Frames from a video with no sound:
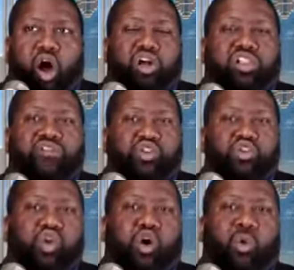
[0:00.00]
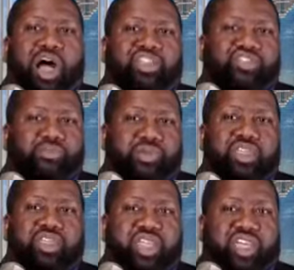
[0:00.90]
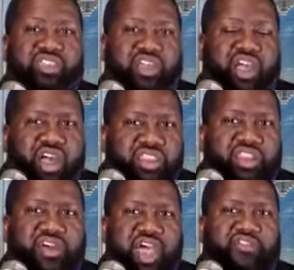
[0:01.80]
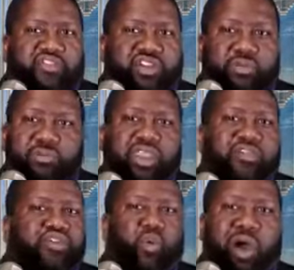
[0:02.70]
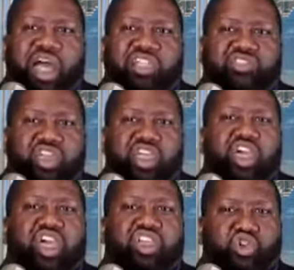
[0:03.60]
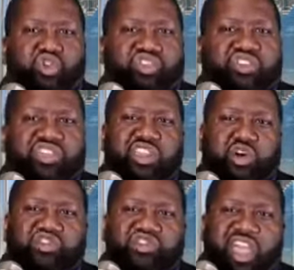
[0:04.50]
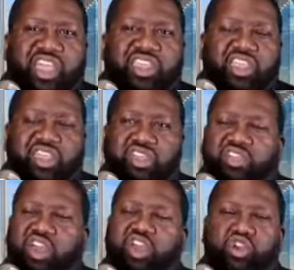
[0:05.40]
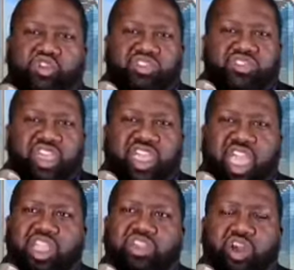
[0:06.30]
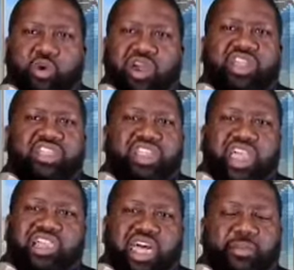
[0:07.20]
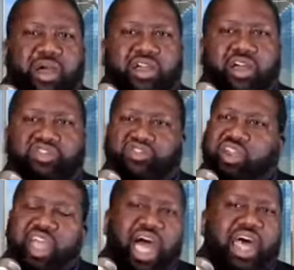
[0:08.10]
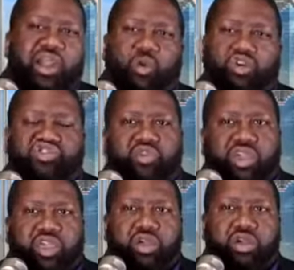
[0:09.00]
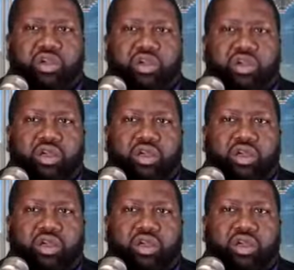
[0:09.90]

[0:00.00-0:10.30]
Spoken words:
All of you who are watching me in the continent of Africa, many of you watch, you should see those Chinese. You should say, hey, you know what? Get the hell out of my country. I don't want you here.